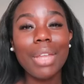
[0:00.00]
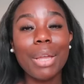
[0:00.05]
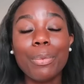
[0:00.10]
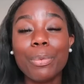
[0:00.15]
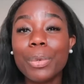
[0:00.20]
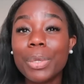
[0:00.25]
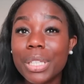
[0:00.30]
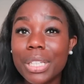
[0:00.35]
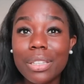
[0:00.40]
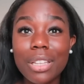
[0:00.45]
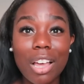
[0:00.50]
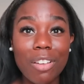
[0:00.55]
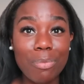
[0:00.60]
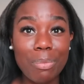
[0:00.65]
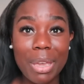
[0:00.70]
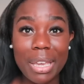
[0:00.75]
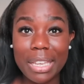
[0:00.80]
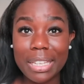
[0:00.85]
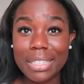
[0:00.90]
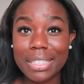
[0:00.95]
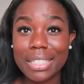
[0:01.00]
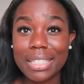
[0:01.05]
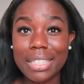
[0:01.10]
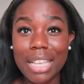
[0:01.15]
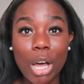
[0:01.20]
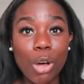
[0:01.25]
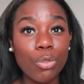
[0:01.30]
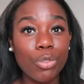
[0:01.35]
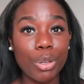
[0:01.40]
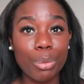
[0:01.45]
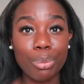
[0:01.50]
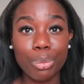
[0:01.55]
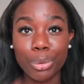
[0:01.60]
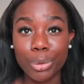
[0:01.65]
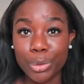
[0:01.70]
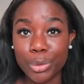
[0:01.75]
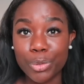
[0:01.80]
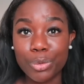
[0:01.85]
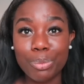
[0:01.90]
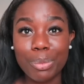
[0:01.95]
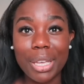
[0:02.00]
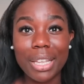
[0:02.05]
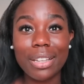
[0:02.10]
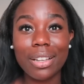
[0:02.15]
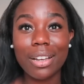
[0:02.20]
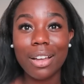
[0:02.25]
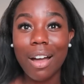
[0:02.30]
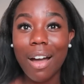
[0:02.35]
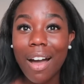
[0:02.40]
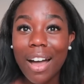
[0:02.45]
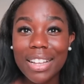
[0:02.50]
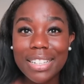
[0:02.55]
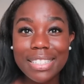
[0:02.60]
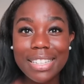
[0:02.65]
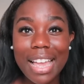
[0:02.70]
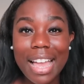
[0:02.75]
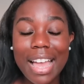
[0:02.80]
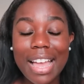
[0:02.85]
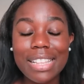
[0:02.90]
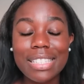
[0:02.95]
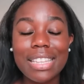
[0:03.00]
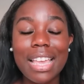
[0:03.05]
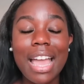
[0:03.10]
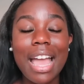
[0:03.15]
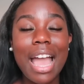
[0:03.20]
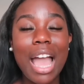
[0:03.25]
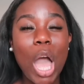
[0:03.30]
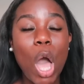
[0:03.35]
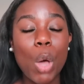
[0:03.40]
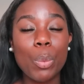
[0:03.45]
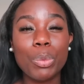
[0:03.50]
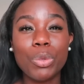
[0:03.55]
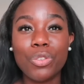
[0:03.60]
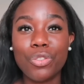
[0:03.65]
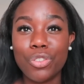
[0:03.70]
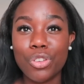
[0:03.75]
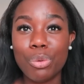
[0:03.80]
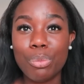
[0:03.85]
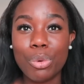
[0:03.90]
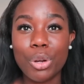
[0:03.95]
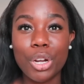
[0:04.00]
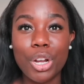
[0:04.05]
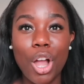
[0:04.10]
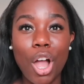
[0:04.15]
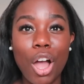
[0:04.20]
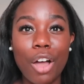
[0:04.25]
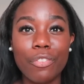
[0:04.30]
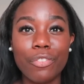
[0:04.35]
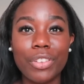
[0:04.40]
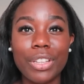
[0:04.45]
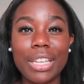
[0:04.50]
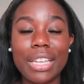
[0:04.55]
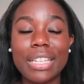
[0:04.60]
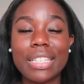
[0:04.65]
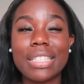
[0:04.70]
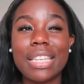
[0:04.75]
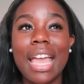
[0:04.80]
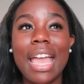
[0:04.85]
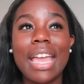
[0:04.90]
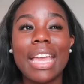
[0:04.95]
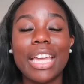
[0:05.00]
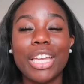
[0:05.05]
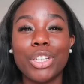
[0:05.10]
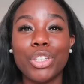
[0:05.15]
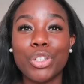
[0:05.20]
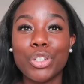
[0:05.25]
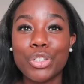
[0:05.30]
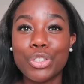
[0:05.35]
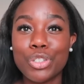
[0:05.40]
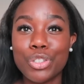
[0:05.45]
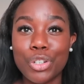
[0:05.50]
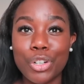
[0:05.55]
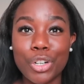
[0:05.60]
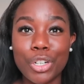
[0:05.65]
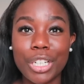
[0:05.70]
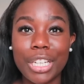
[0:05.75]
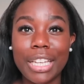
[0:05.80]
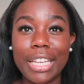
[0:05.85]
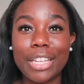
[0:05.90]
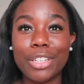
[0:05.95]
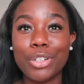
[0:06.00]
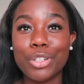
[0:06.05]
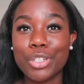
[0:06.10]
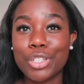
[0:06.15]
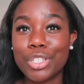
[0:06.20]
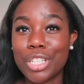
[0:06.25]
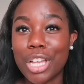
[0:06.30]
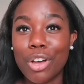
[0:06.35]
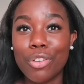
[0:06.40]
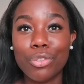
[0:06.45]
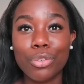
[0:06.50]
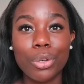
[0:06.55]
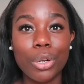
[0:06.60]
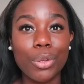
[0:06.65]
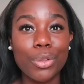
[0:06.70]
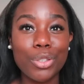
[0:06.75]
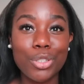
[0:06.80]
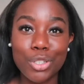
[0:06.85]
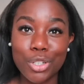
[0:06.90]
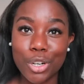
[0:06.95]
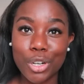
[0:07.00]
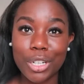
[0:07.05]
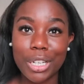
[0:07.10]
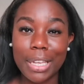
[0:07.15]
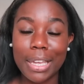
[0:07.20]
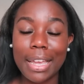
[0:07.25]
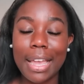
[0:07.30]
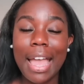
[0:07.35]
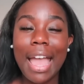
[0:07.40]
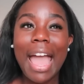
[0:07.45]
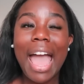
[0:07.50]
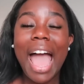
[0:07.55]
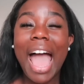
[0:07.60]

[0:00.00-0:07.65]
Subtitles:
I really love making self-improvement content, help you feel more confident in your journey, in your self-growth journey.